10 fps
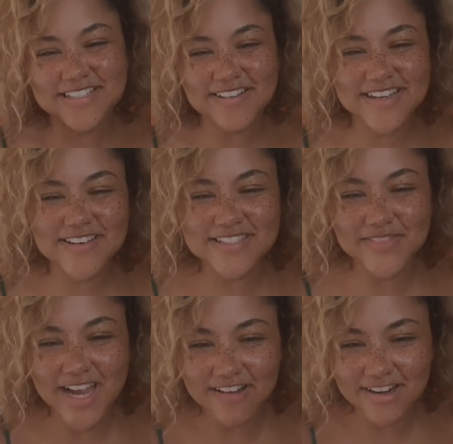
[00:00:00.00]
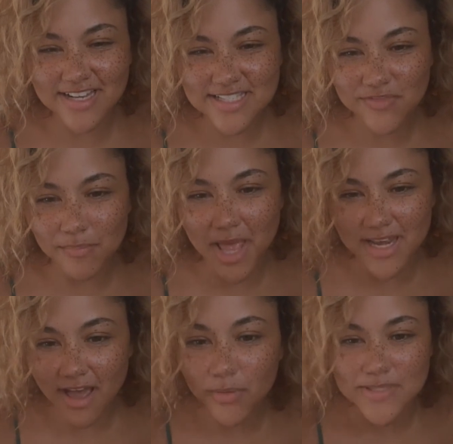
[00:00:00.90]
So anyways, oh my God, greetings from
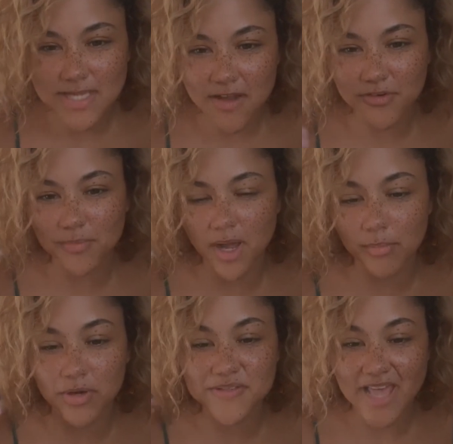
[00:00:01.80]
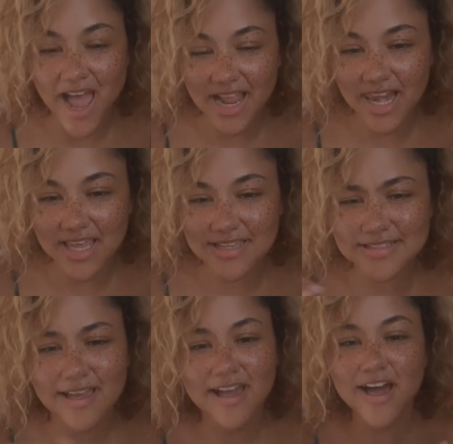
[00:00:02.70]
Anna. What's up from Los
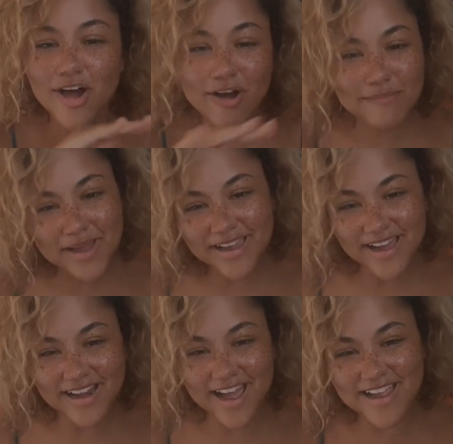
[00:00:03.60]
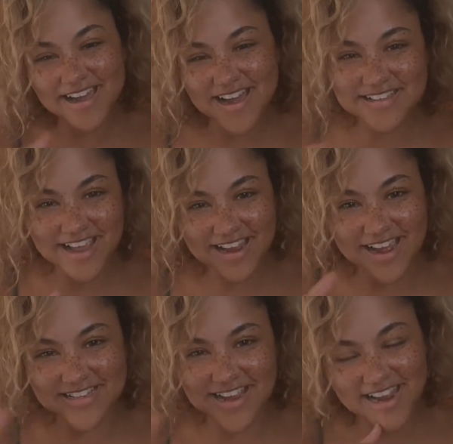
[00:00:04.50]
Angeles? Oh my God, hi
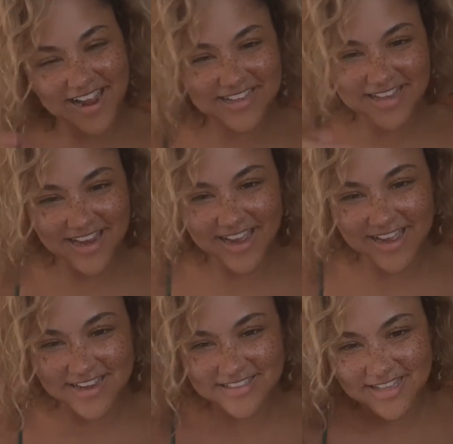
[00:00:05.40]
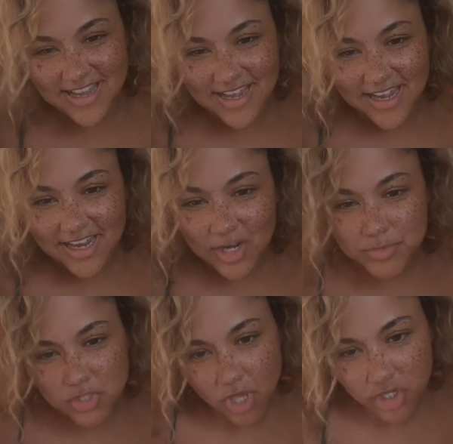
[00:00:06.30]
guys.
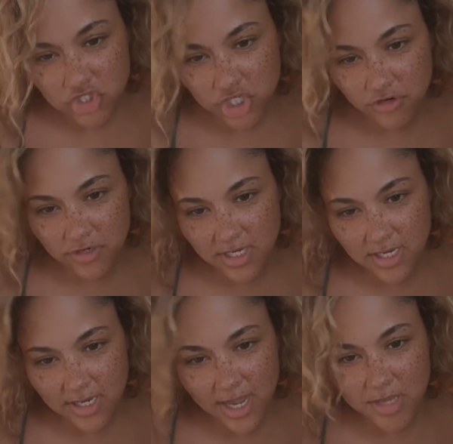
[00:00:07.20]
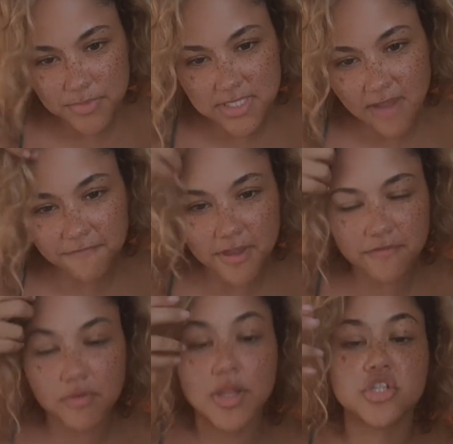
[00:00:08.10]
Come to Algeria. I am
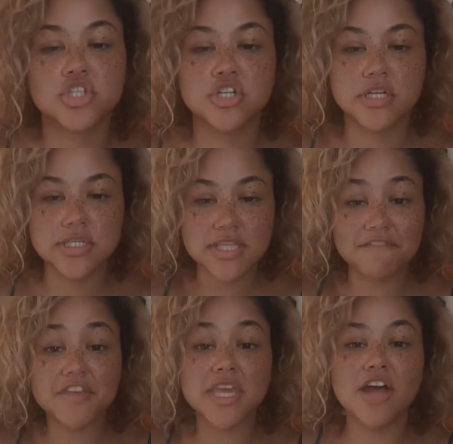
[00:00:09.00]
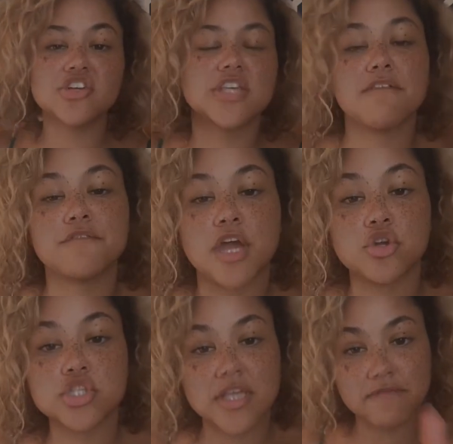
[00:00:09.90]
Safia from Algeria. Safia or Safia?
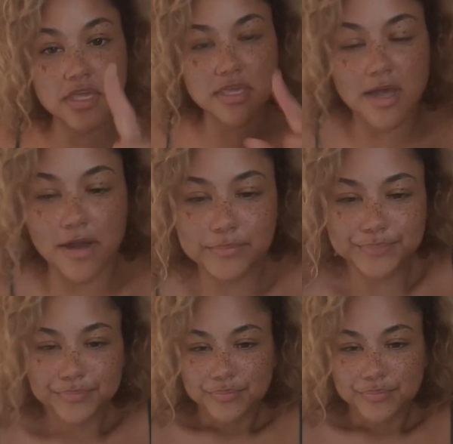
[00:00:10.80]
No, Safia.